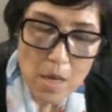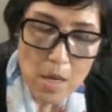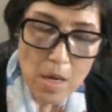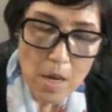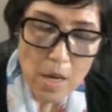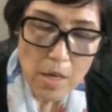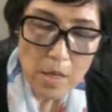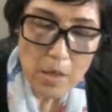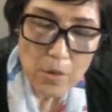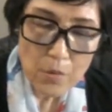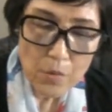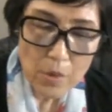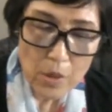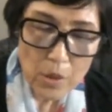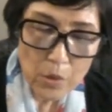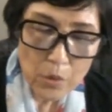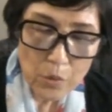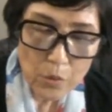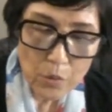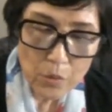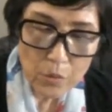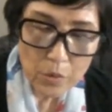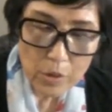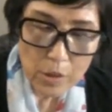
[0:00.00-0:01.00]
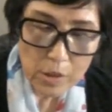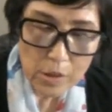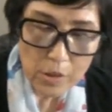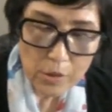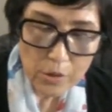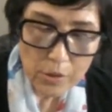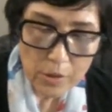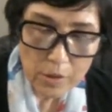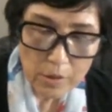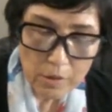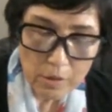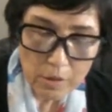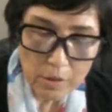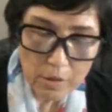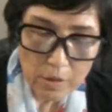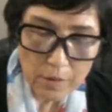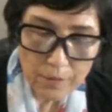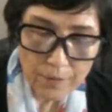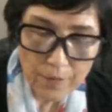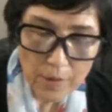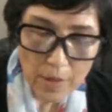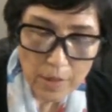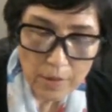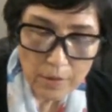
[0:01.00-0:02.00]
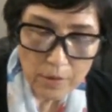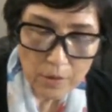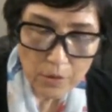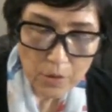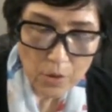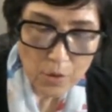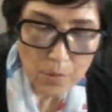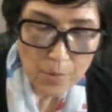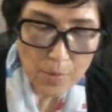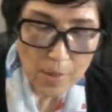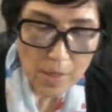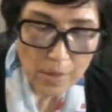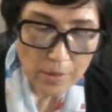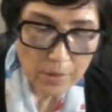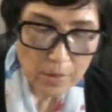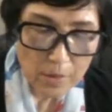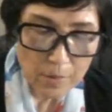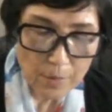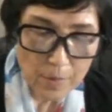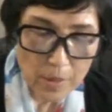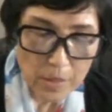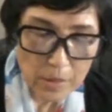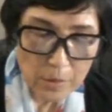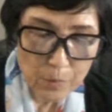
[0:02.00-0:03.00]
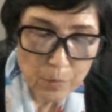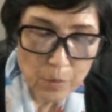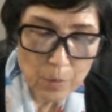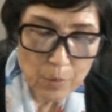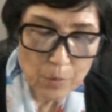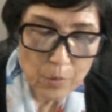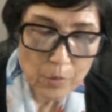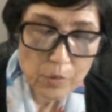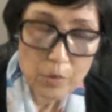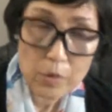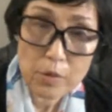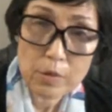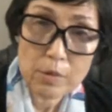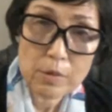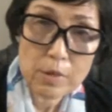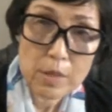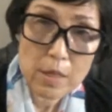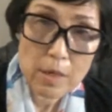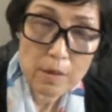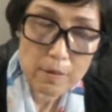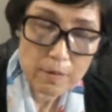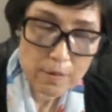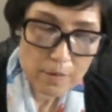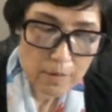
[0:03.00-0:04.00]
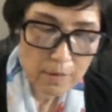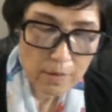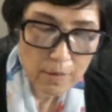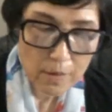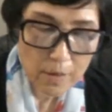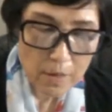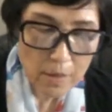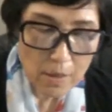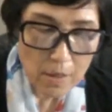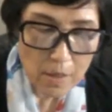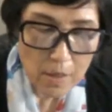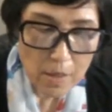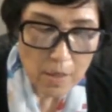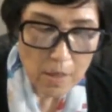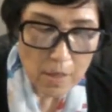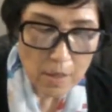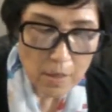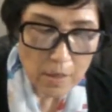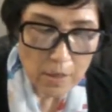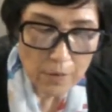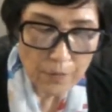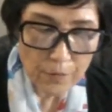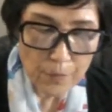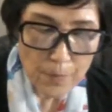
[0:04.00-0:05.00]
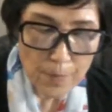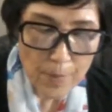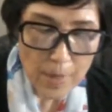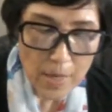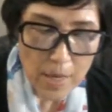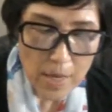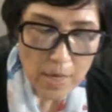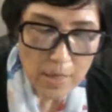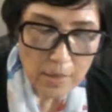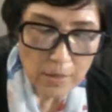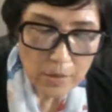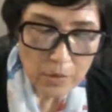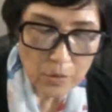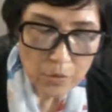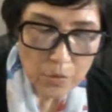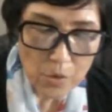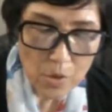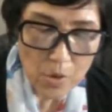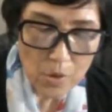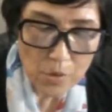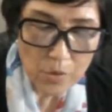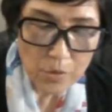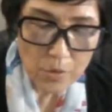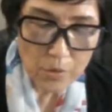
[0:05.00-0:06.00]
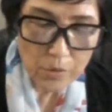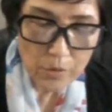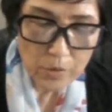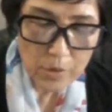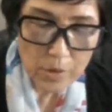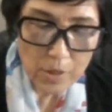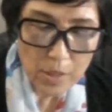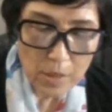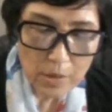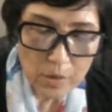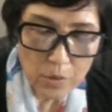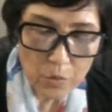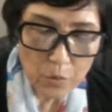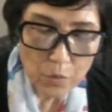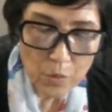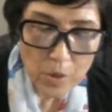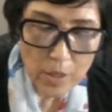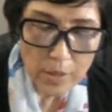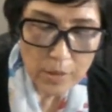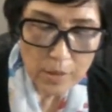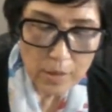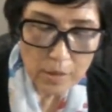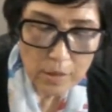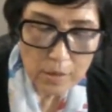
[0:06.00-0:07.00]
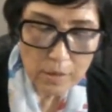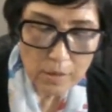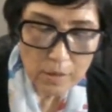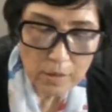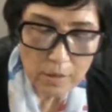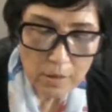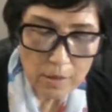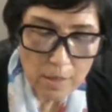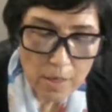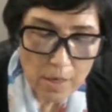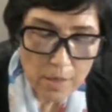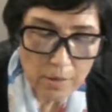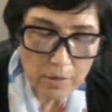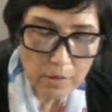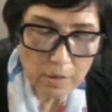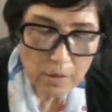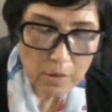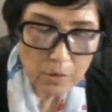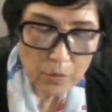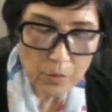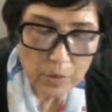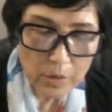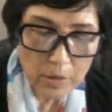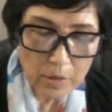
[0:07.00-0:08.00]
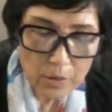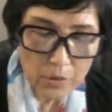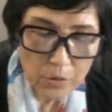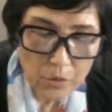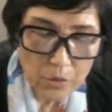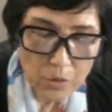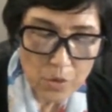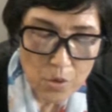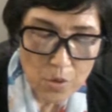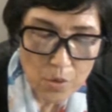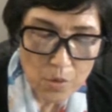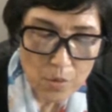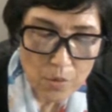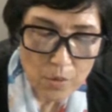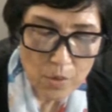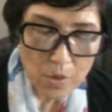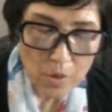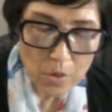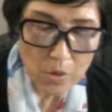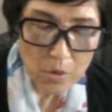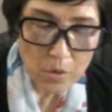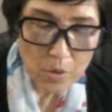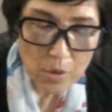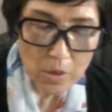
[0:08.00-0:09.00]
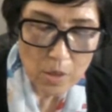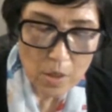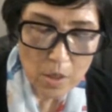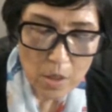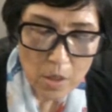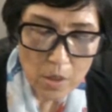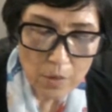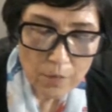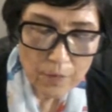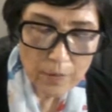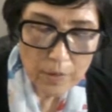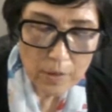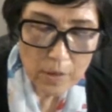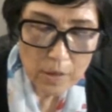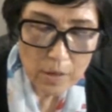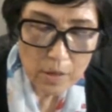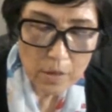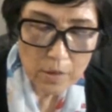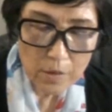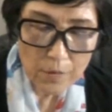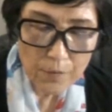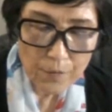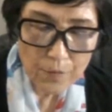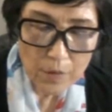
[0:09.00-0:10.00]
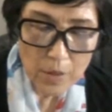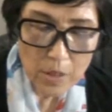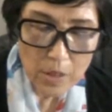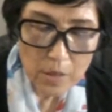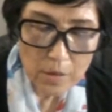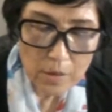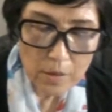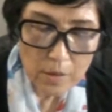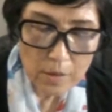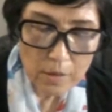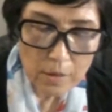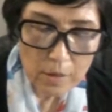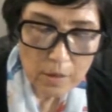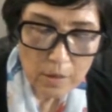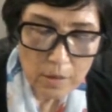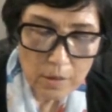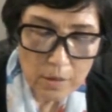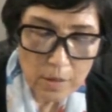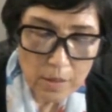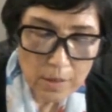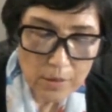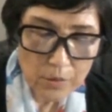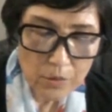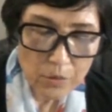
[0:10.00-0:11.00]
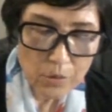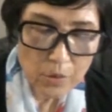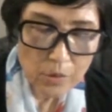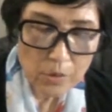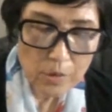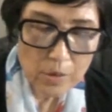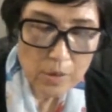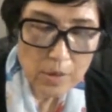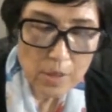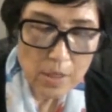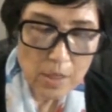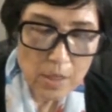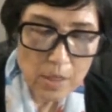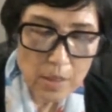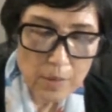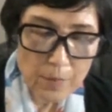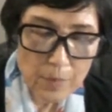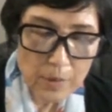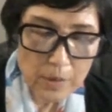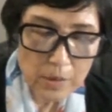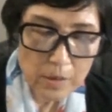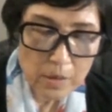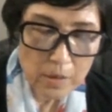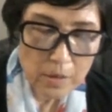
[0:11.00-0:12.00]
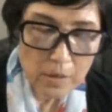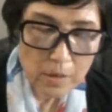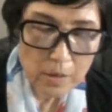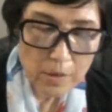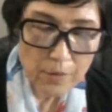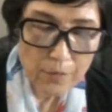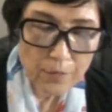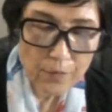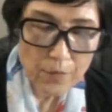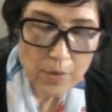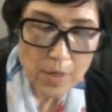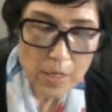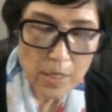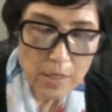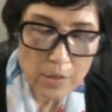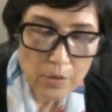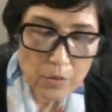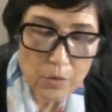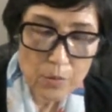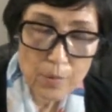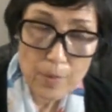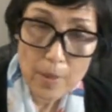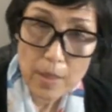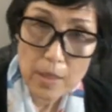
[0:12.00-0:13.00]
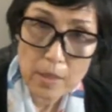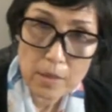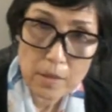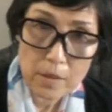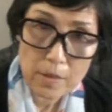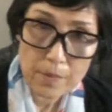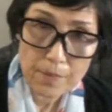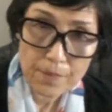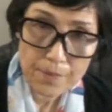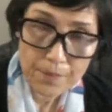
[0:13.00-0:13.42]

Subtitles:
Anyone who curses his father or mother must be put to death. If man quarreled and one hits the other with a stone or with his fist and he does not die but is confined to bed,